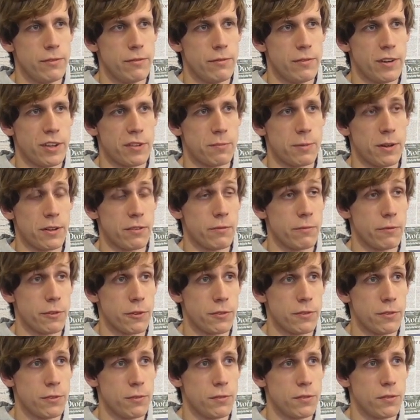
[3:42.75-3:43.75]
Vice President
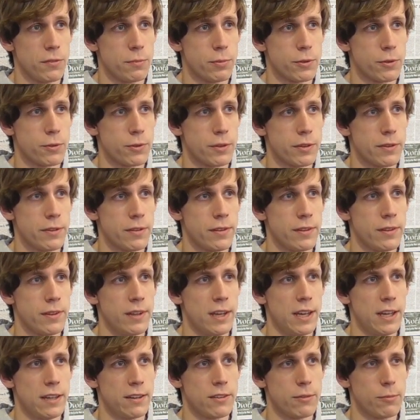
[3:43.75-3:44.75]
for Student Support
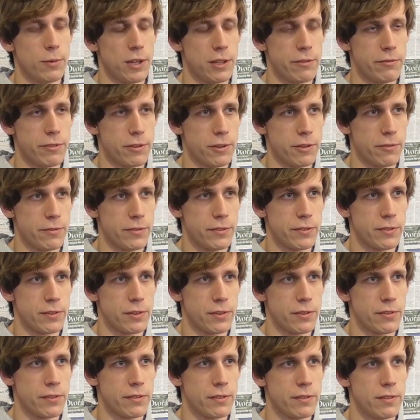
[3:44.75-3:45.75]
and the welfare
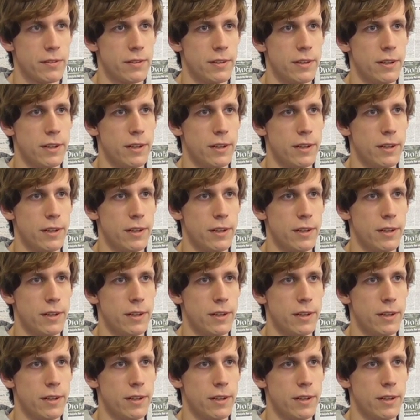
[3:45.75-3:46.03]
officers.